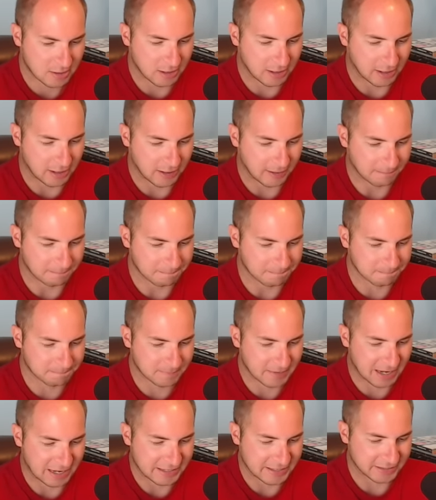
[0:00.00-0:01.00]

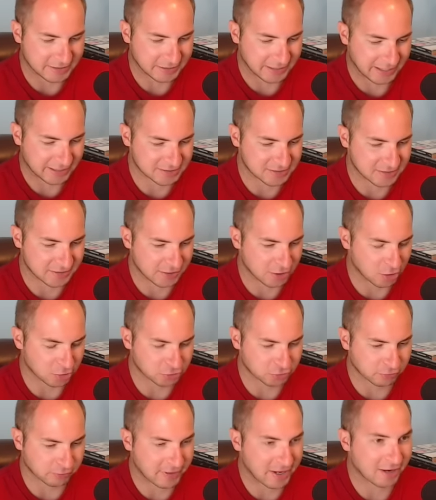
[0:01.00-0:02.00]
I didn't get to the
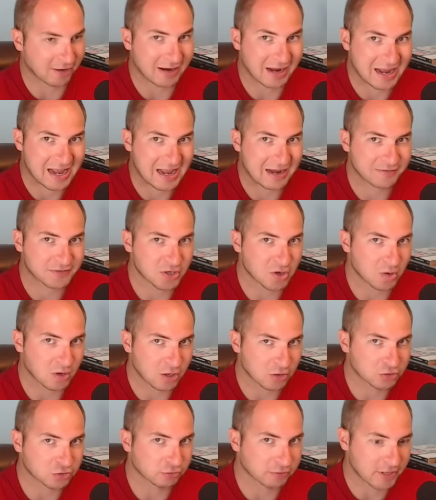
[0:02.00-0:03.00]
ultra rare. I have no
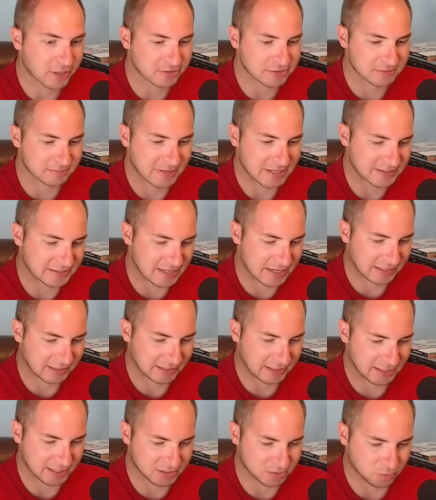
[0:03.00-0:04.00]
ultra rares in my
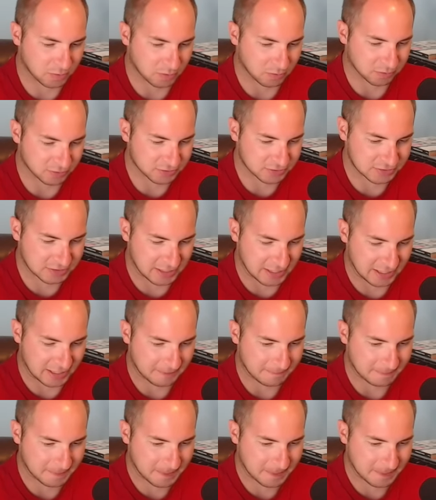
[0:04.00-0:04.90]
deck, as we will see.